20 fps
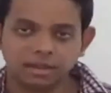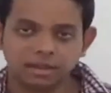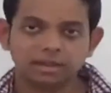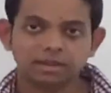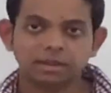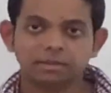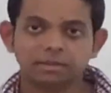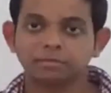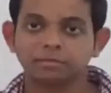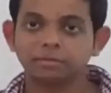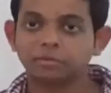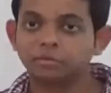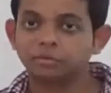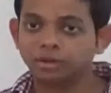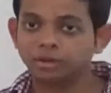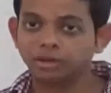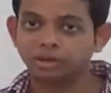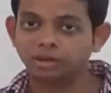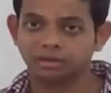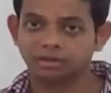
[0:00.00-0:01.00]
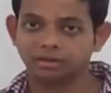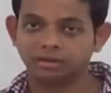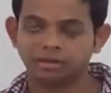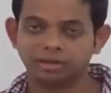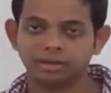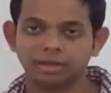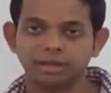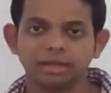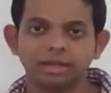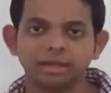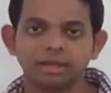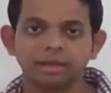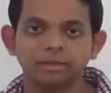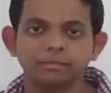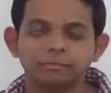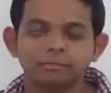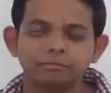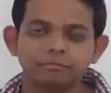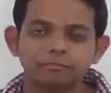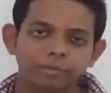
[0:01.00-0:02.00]
Number 3,
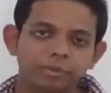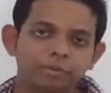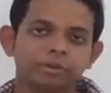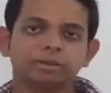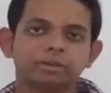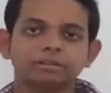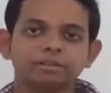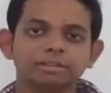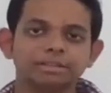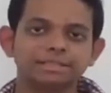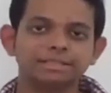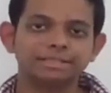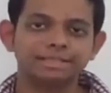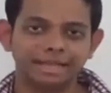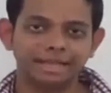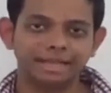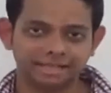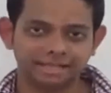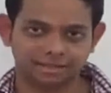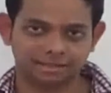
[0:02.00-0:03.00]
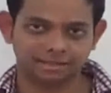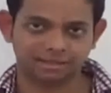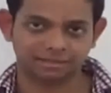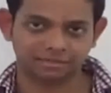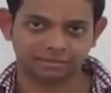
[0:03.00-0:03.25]
empirical data.